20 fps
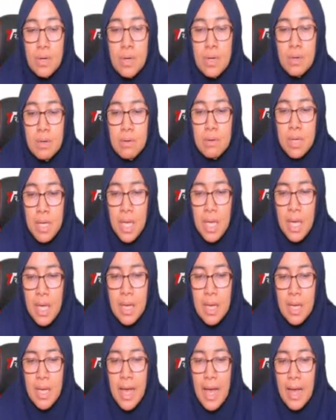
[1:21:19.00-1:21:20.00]
Okay?
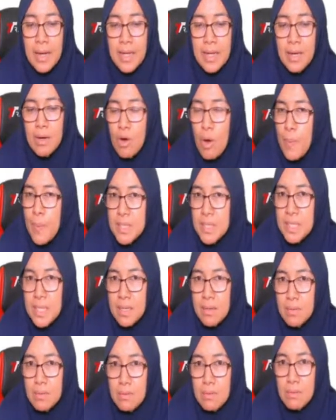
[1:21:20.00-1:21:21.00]
And the
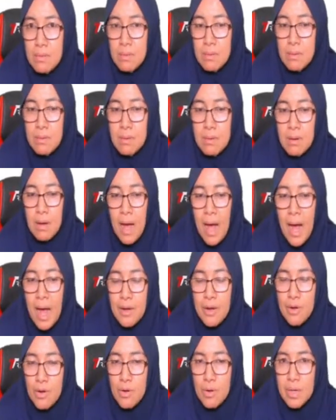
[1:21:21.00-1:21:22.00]
opposite.
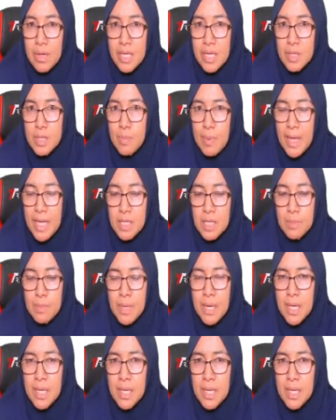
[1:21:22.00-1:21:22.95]
Unknown displacement,